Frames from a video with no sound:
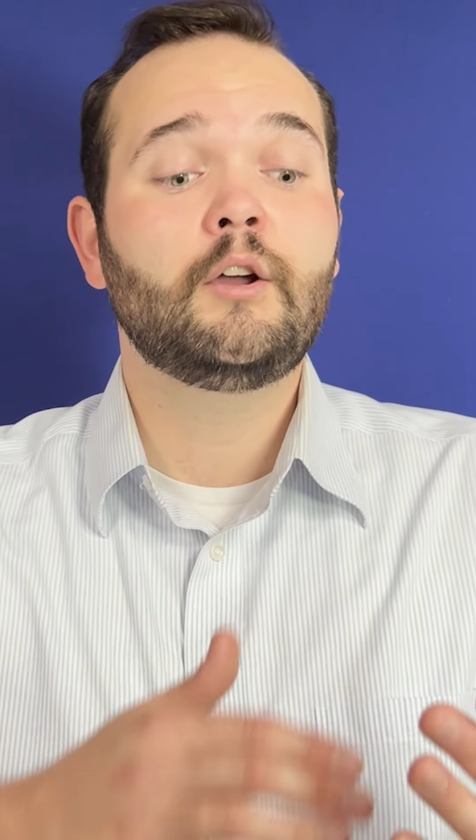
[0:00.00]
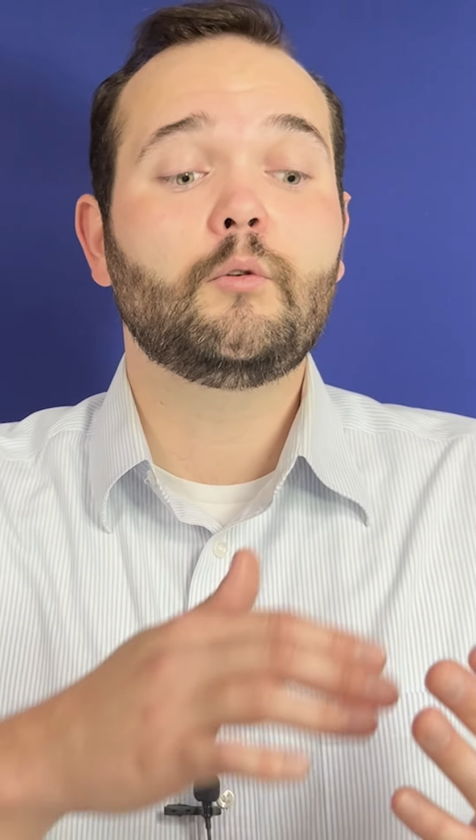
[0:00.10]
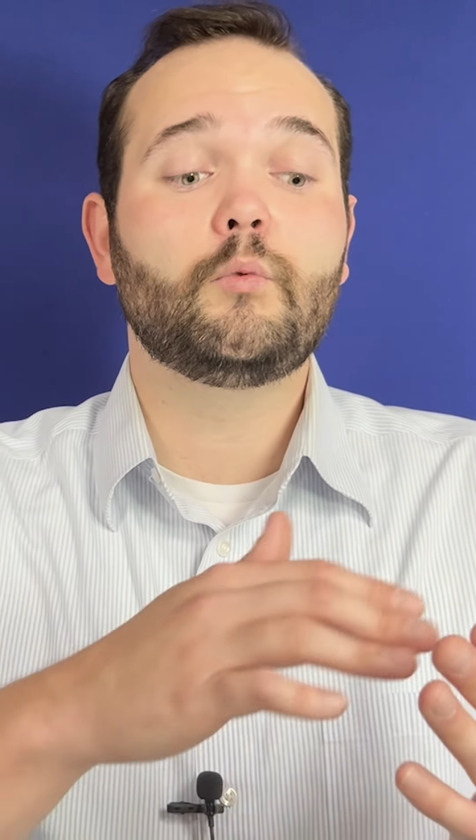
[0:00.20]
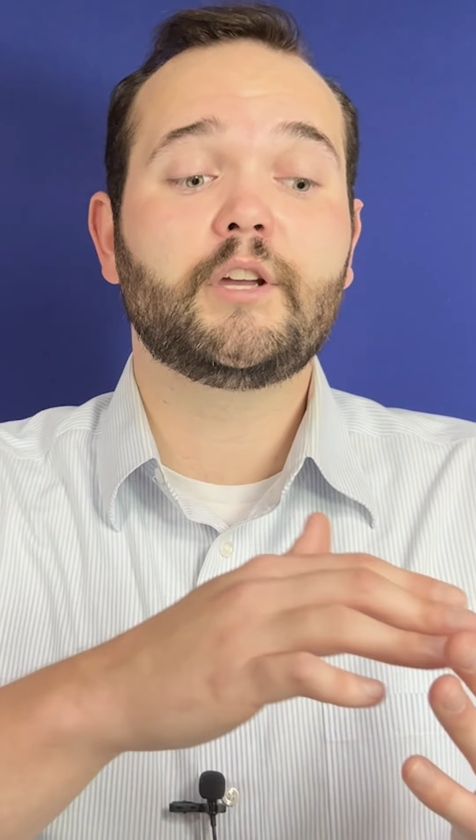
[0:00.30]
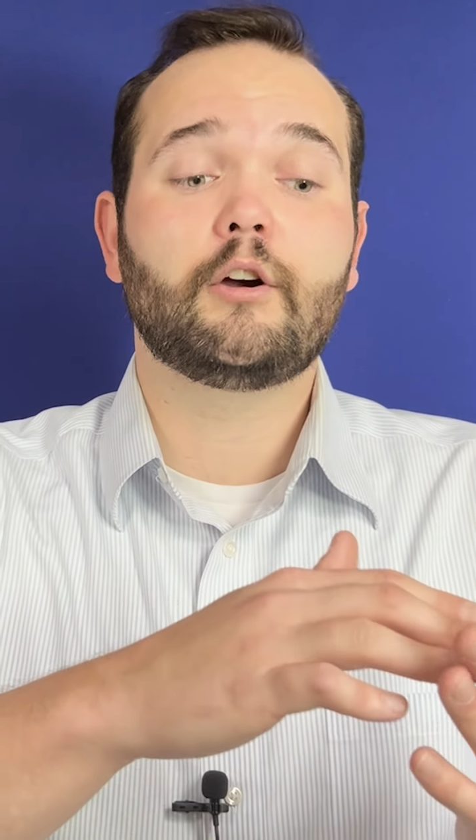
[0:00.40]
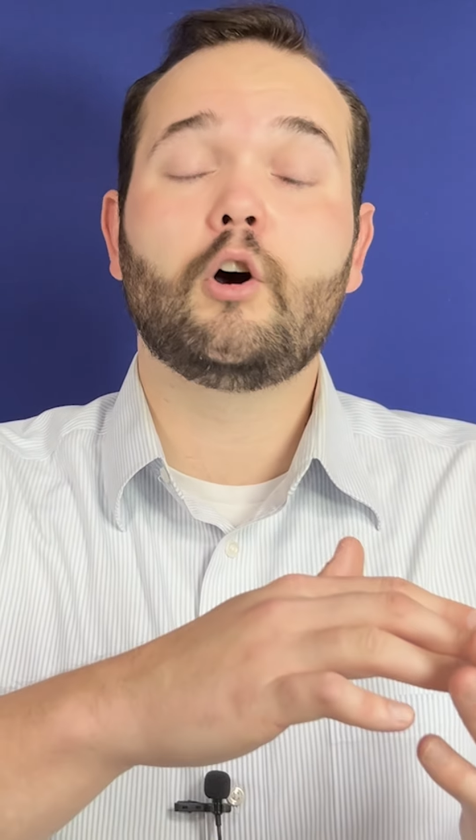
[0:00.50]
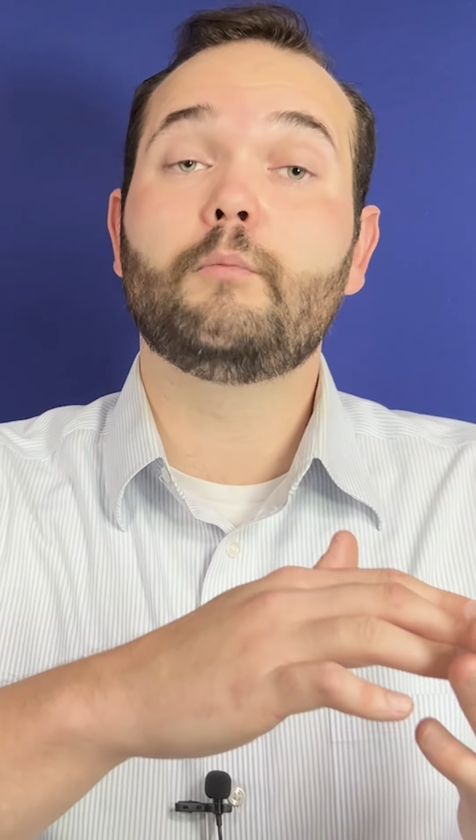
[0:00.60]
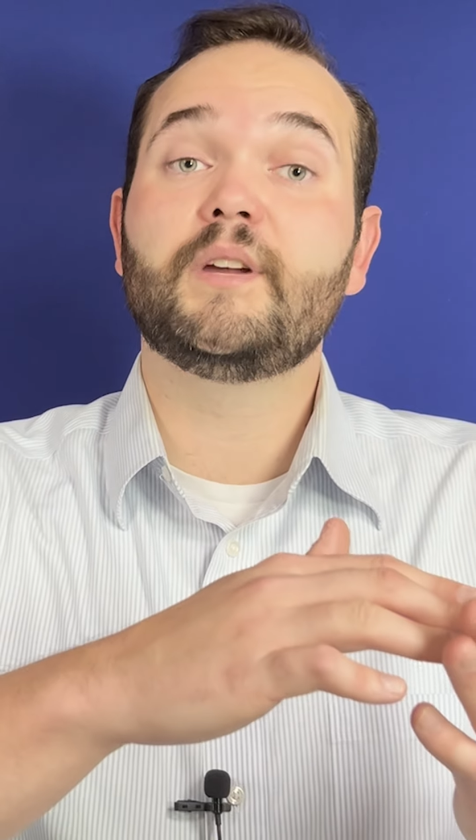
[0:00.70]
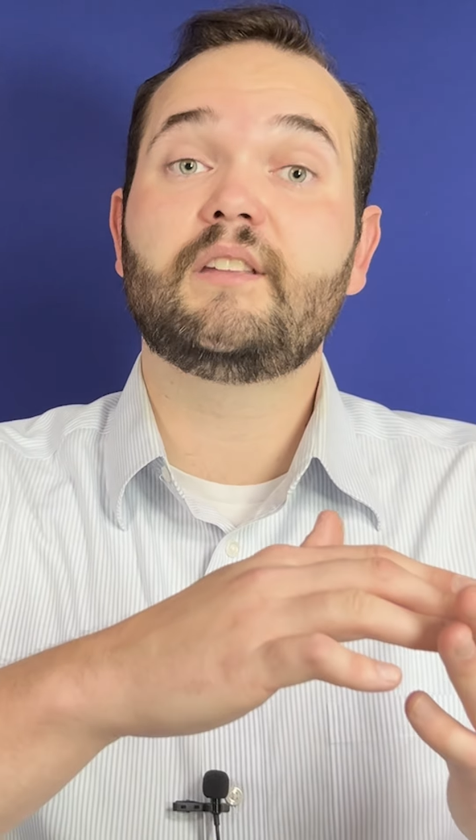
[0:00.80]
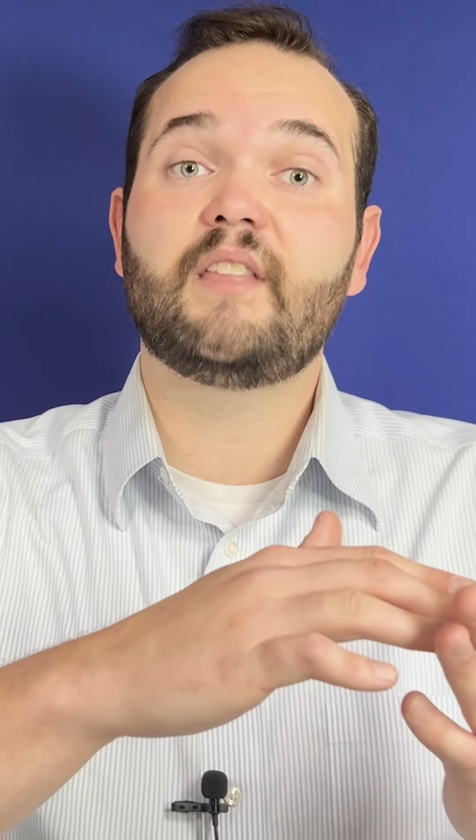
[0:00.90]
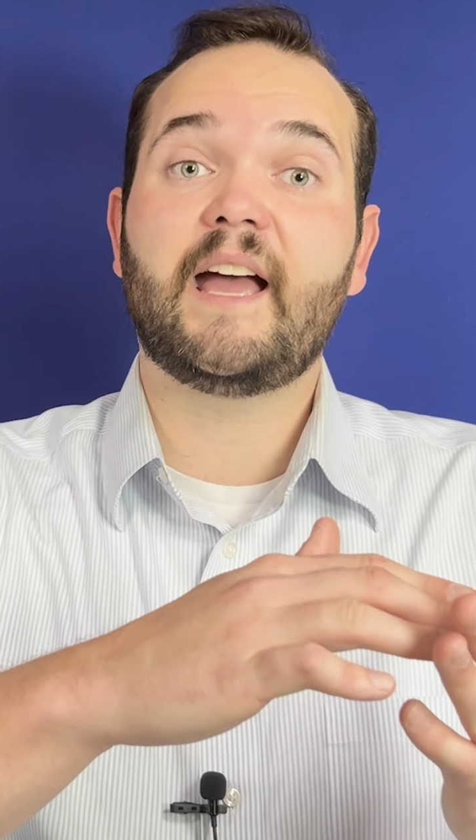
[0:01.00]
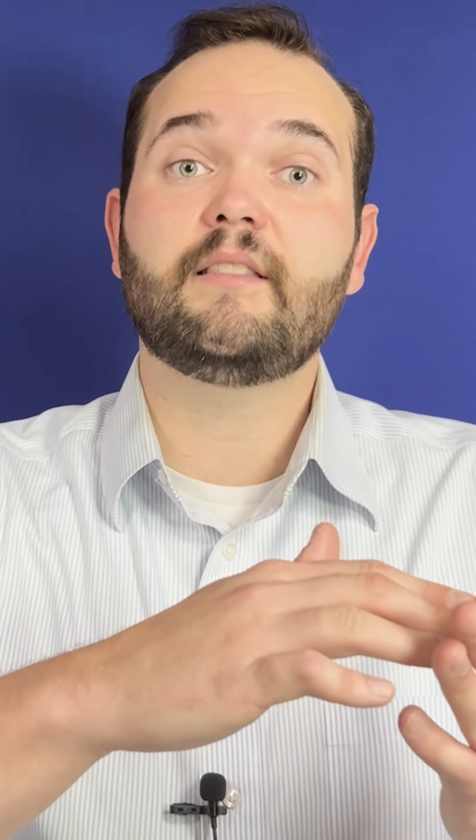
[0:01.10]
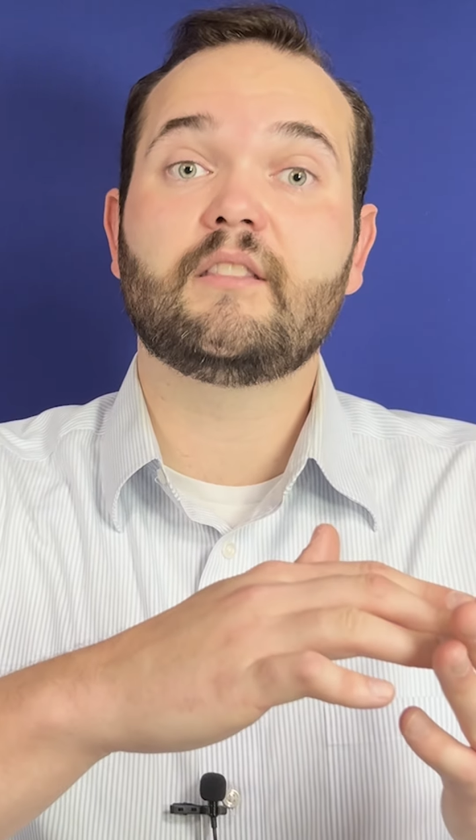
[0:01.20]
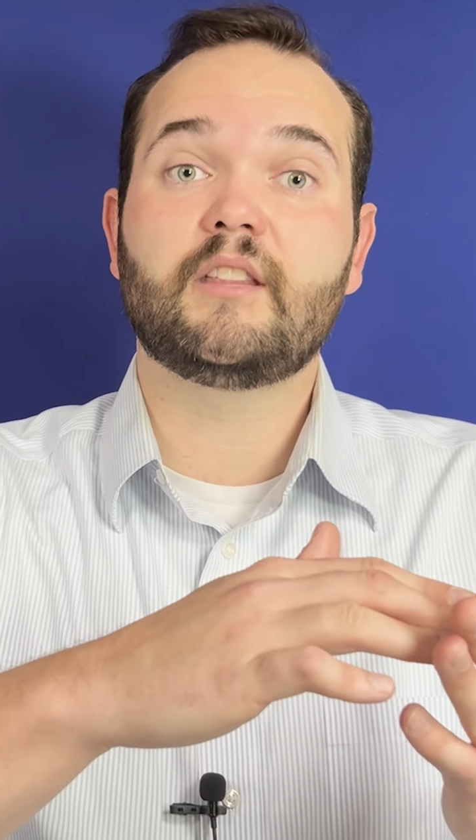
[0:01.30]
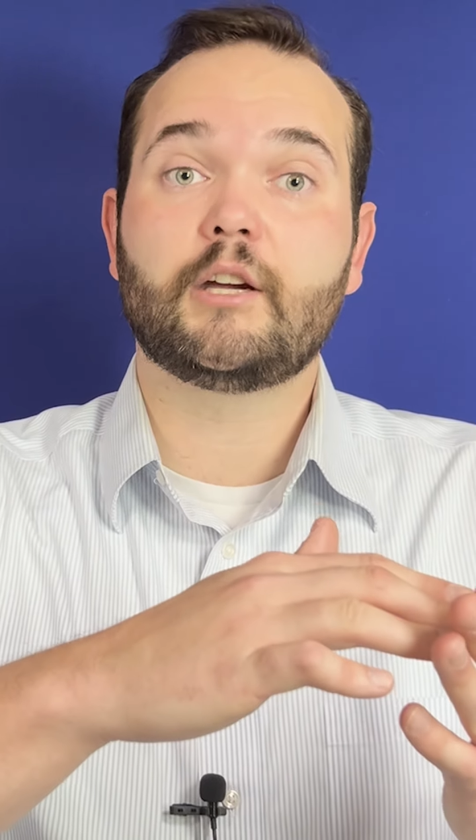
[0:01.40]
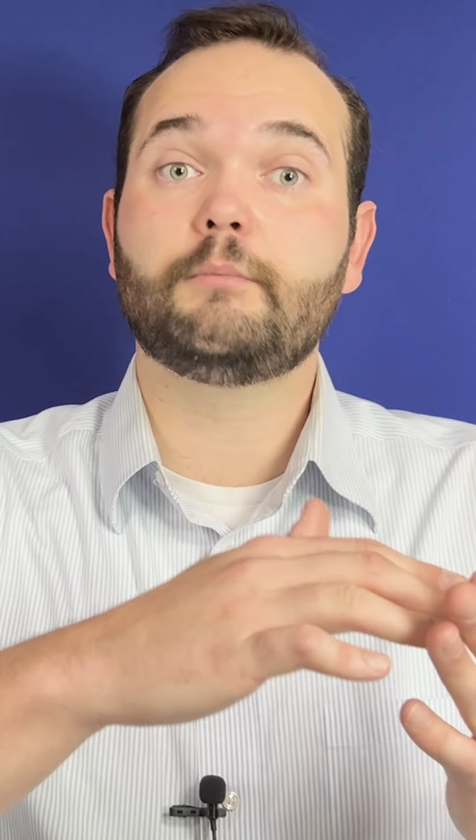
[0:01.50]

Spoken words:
we are hoping that their